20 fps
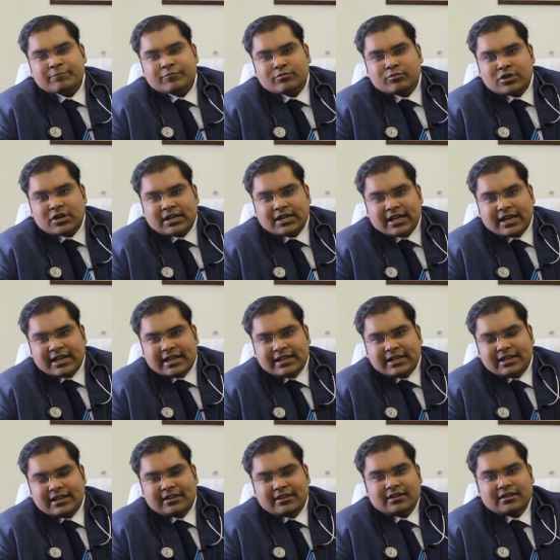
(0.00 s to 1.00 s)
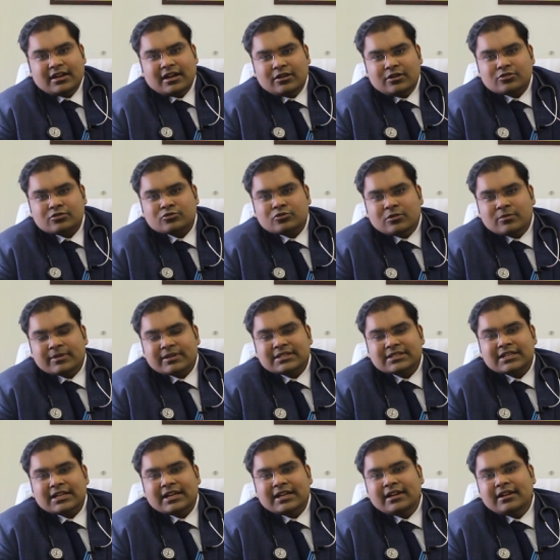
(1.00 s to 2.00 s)
put a tiny endoscope
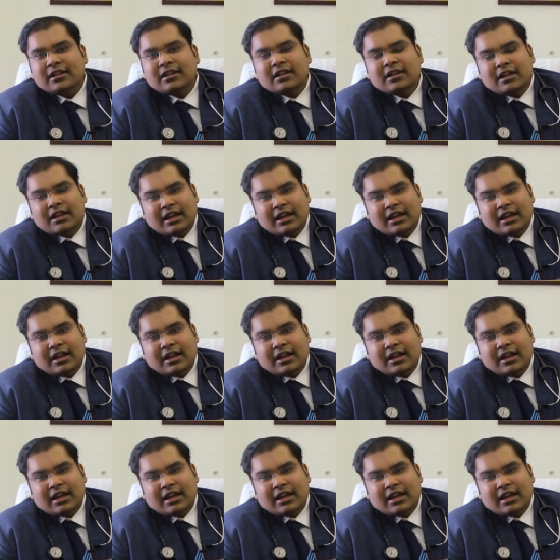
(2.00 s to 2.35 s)
inside,